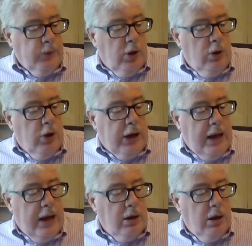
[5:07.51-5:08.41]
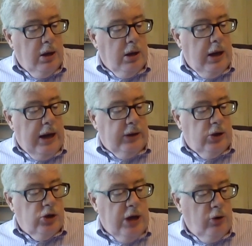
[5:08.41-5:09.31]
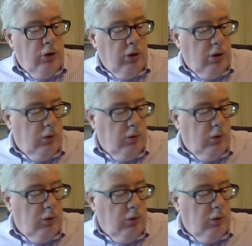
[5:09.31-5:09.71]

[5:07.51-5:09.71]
We'll look at at the gender,